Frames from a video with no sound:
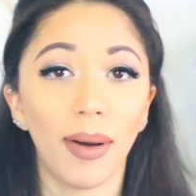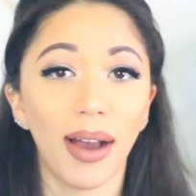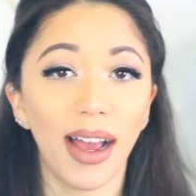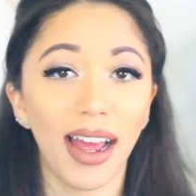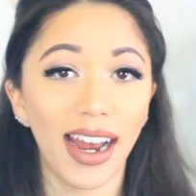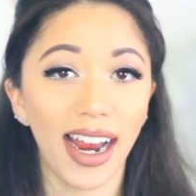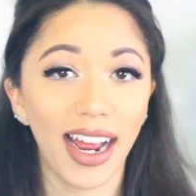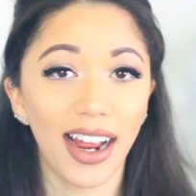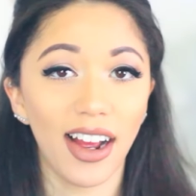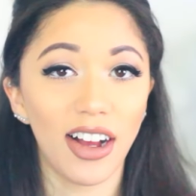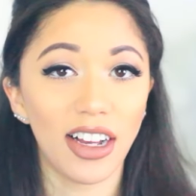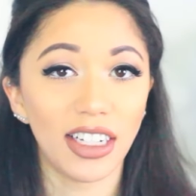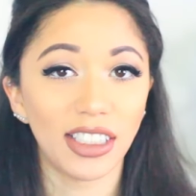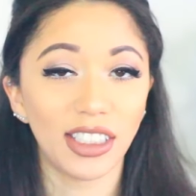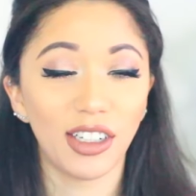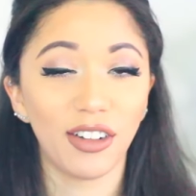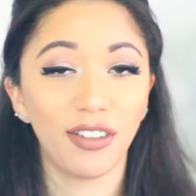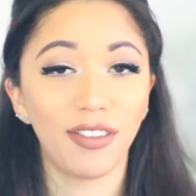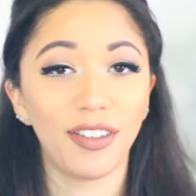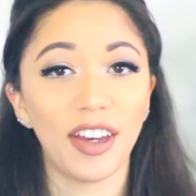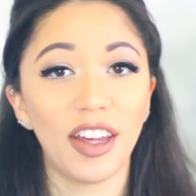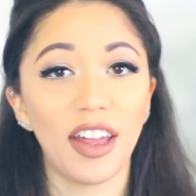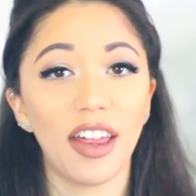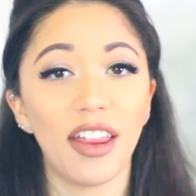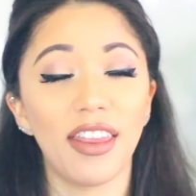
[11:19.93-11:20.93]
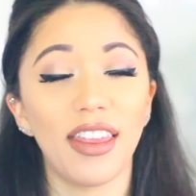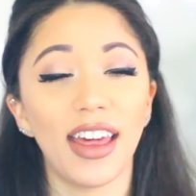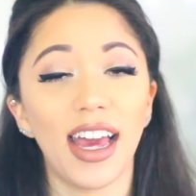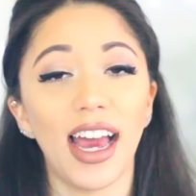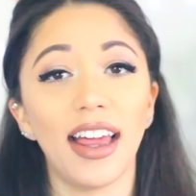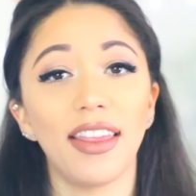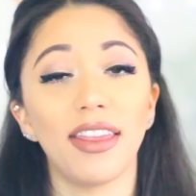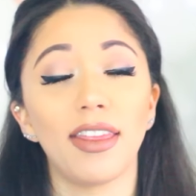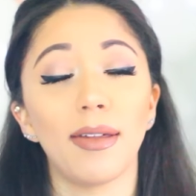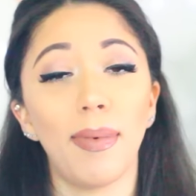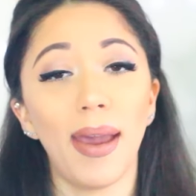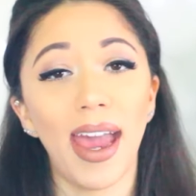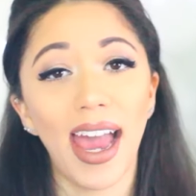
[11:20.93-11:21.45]
but I also feel
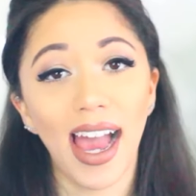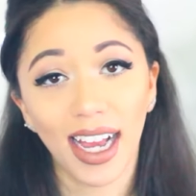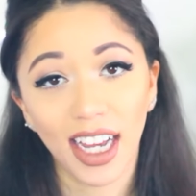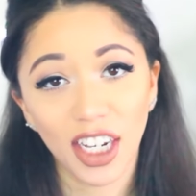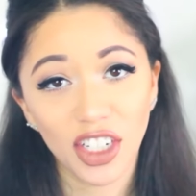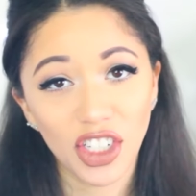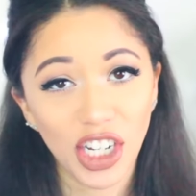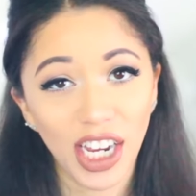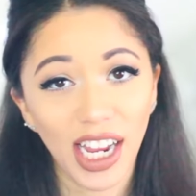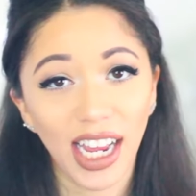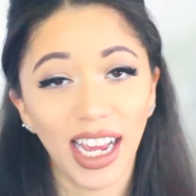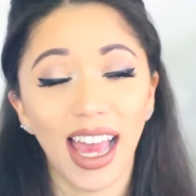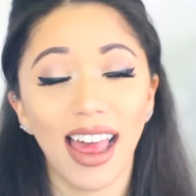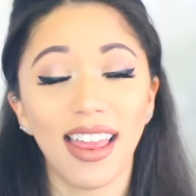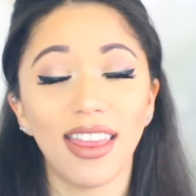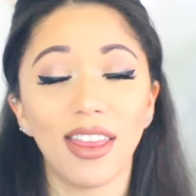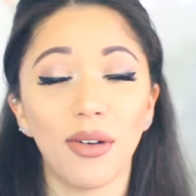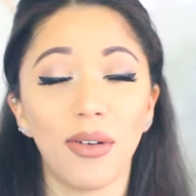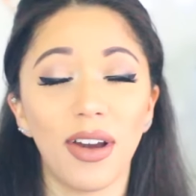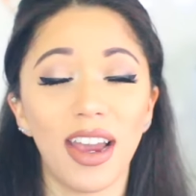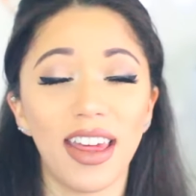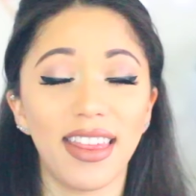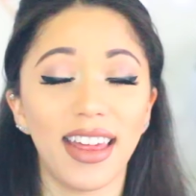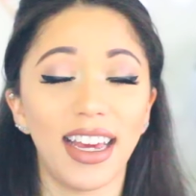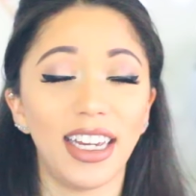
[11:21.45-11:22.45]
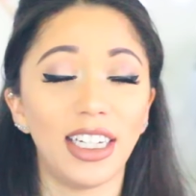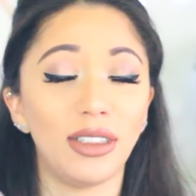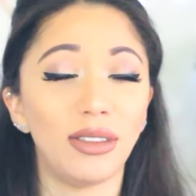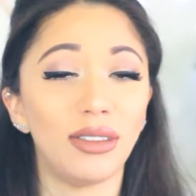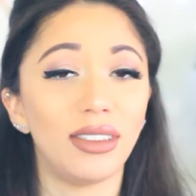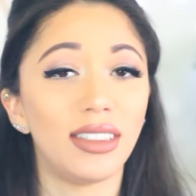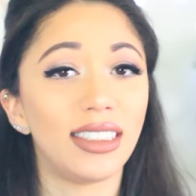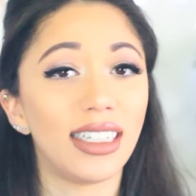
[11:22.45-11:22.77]
that the packaging and the way that you